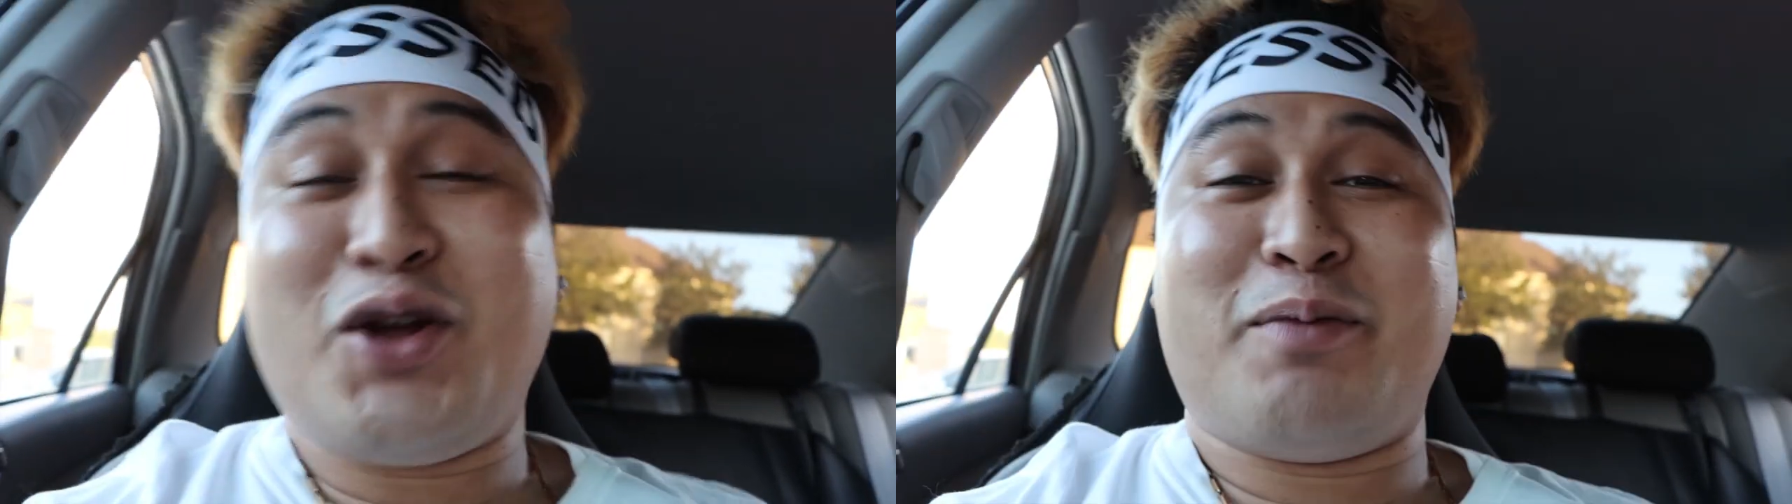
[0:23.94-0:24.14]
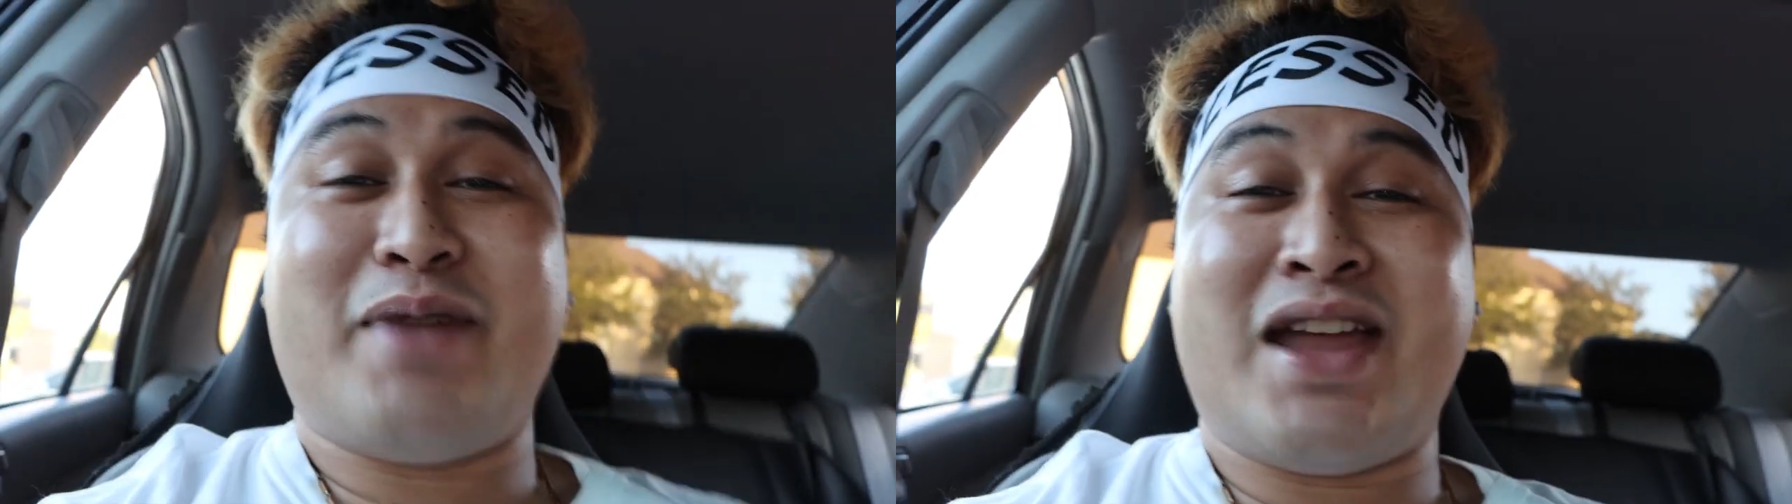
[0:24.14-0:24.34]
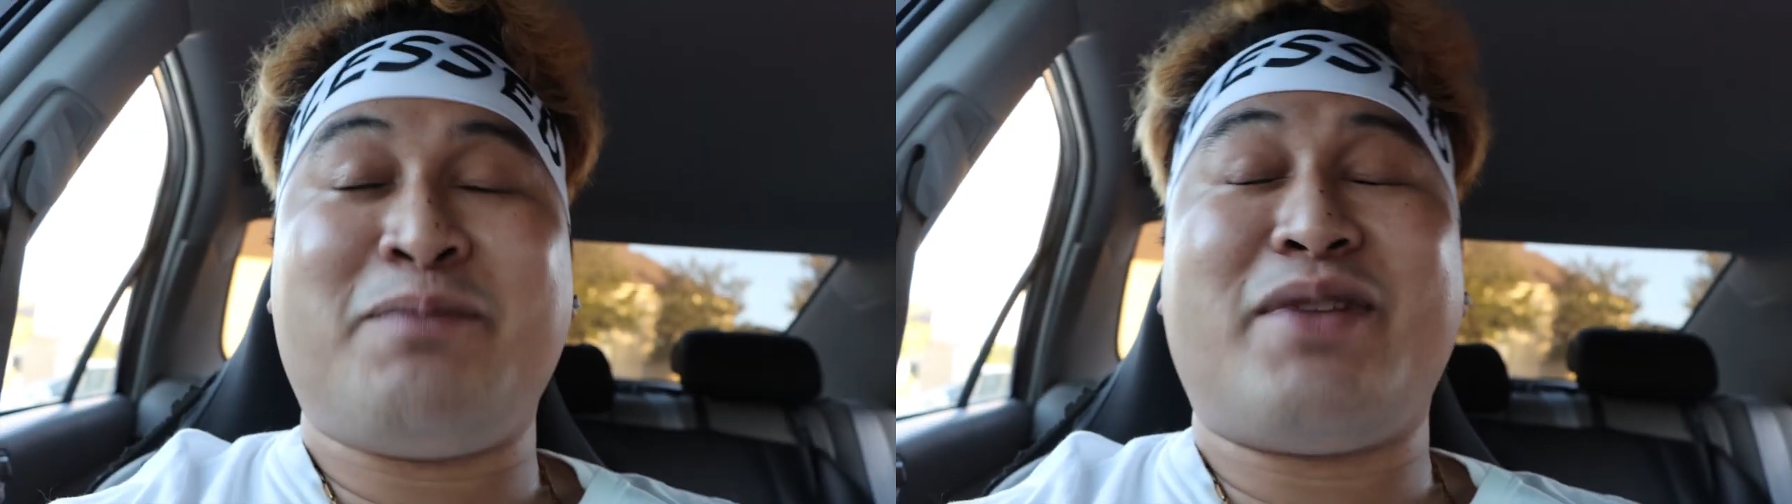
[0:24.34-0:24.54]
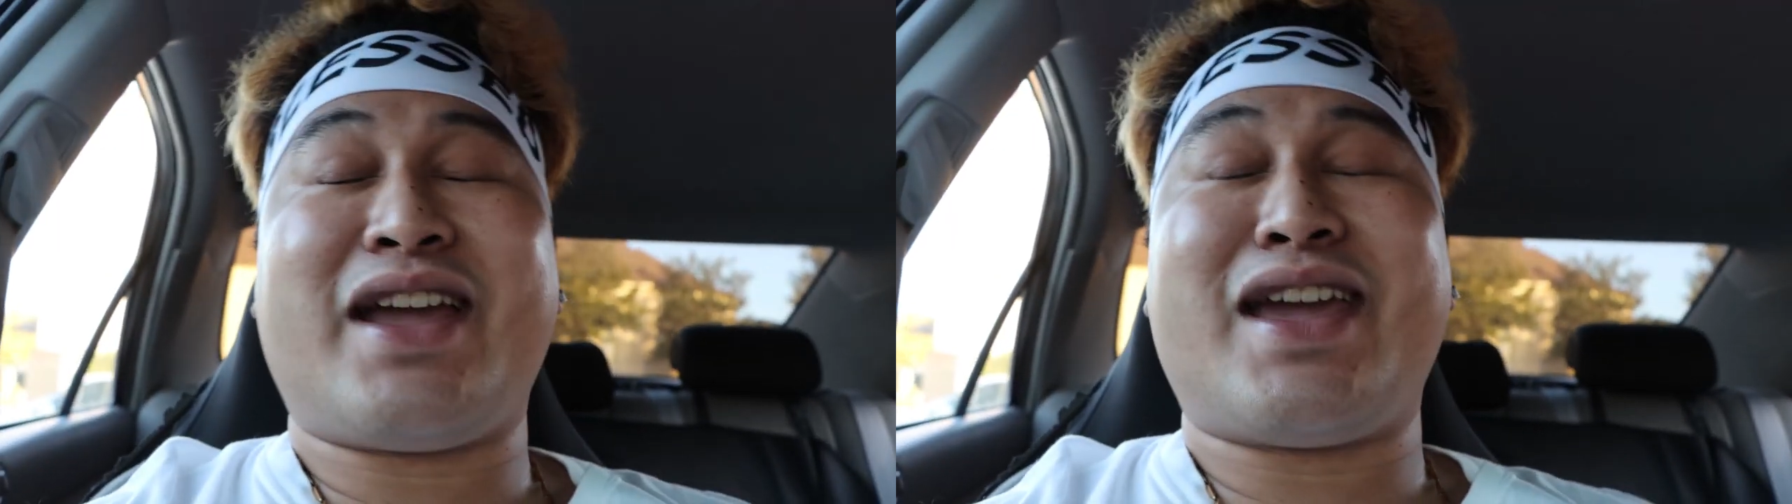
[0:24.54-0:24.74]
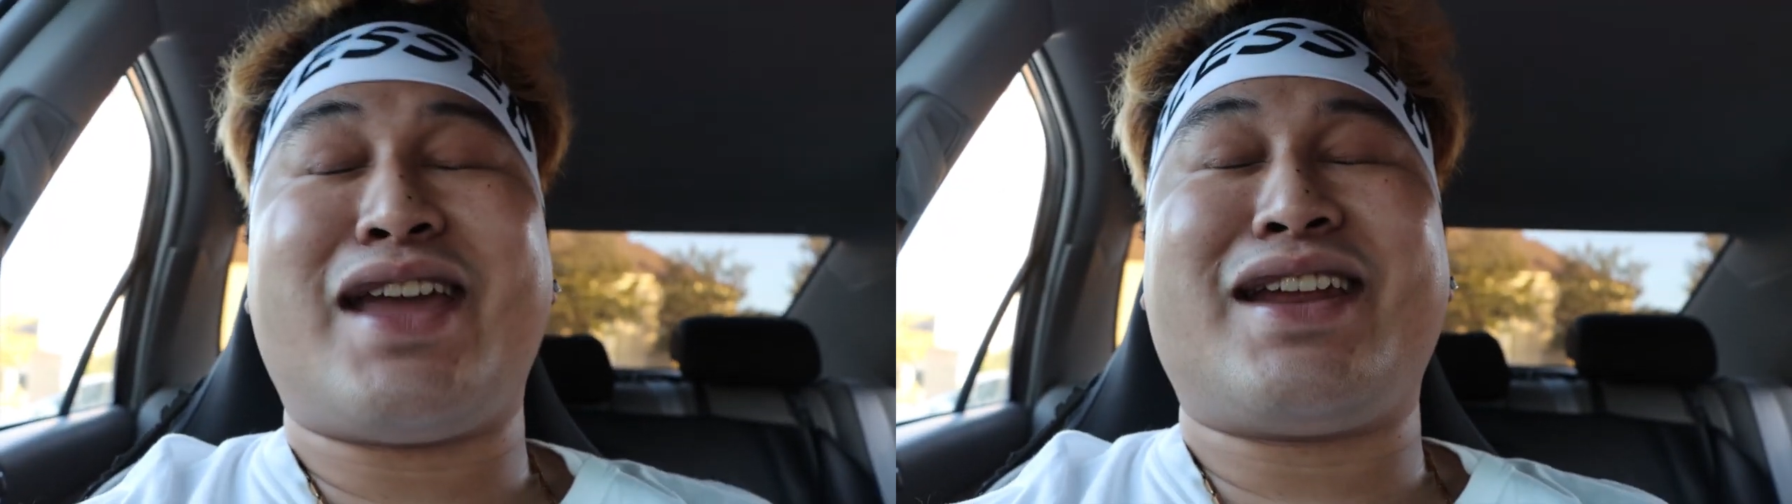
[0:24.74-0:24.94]
Loyal Manny
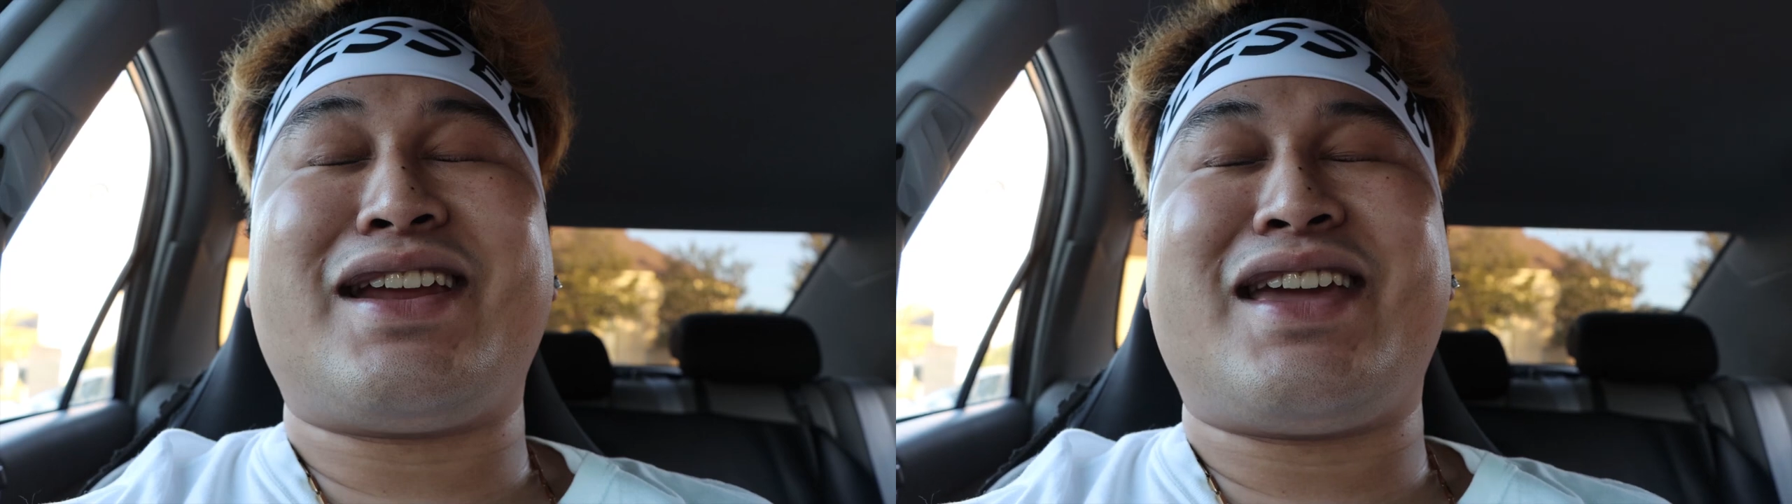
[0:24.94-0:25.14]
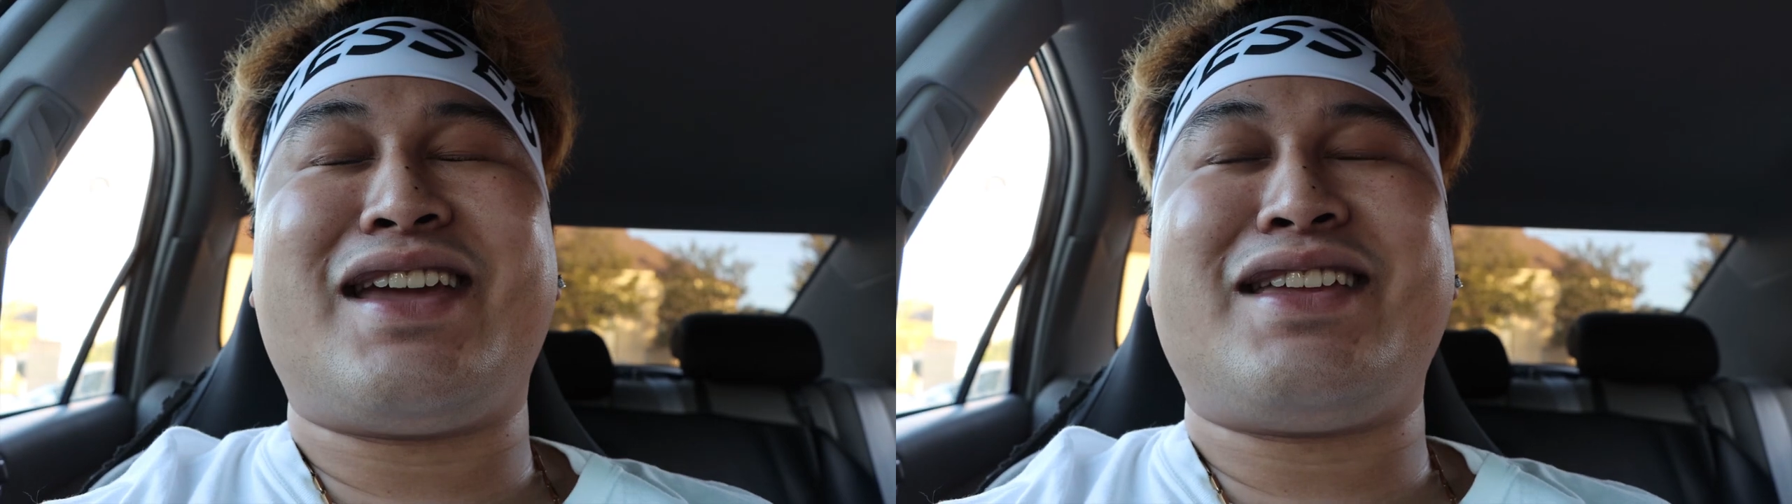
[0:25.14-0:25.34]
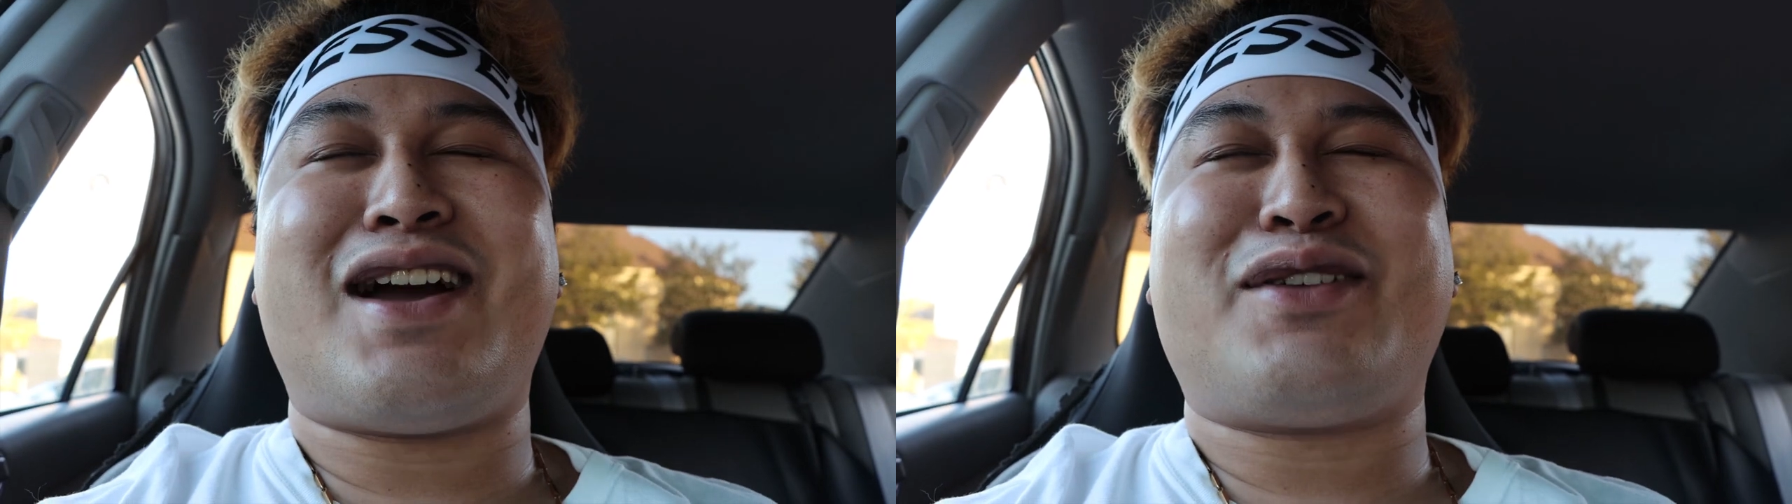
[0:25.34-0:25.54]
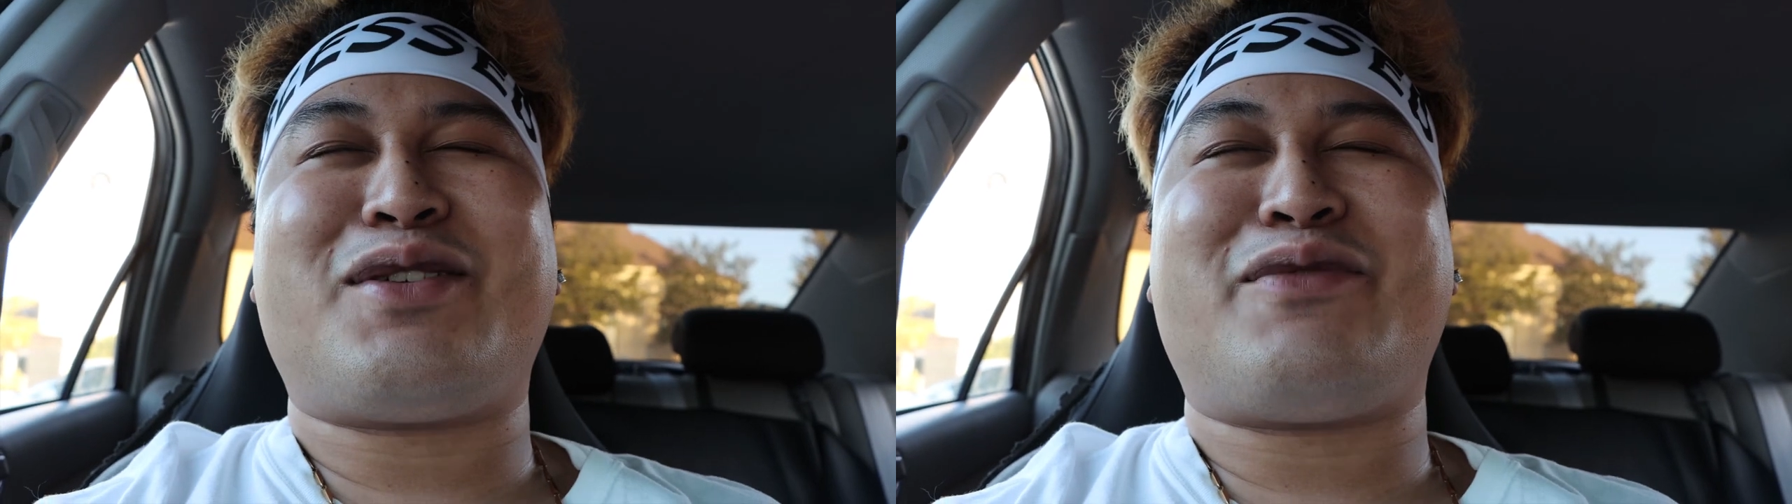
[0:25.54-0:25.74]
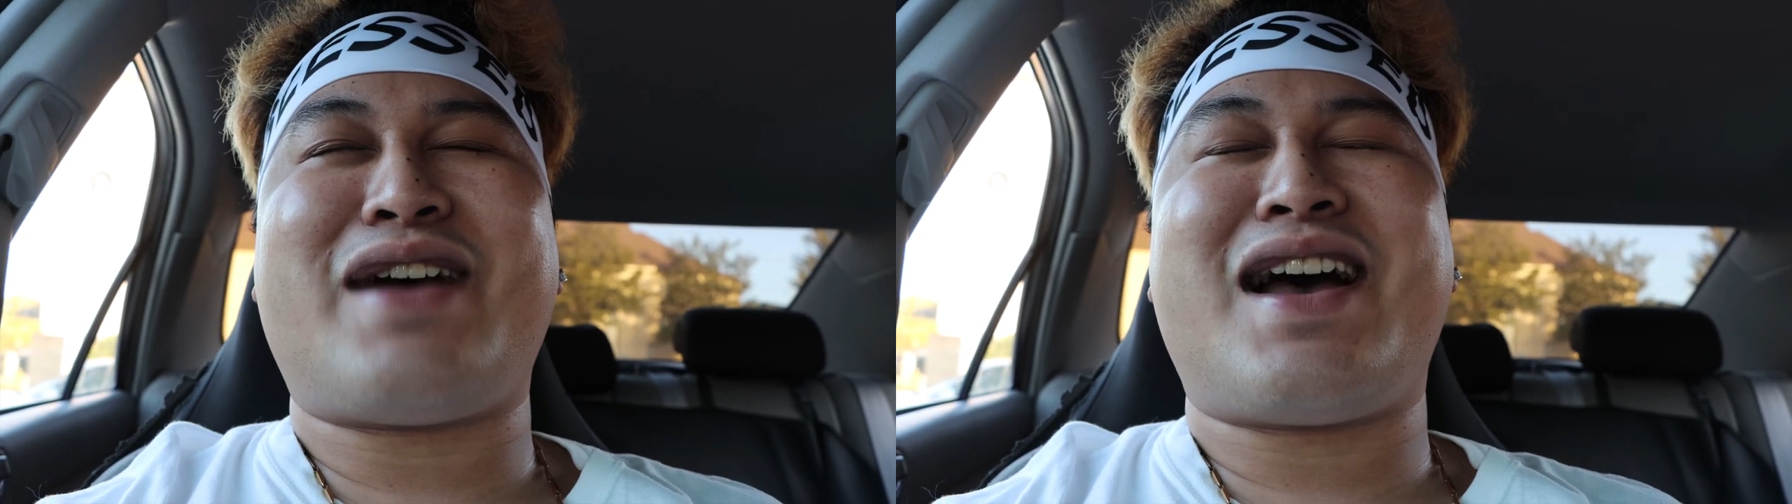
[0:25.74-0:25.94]
back at it again. Y'all know the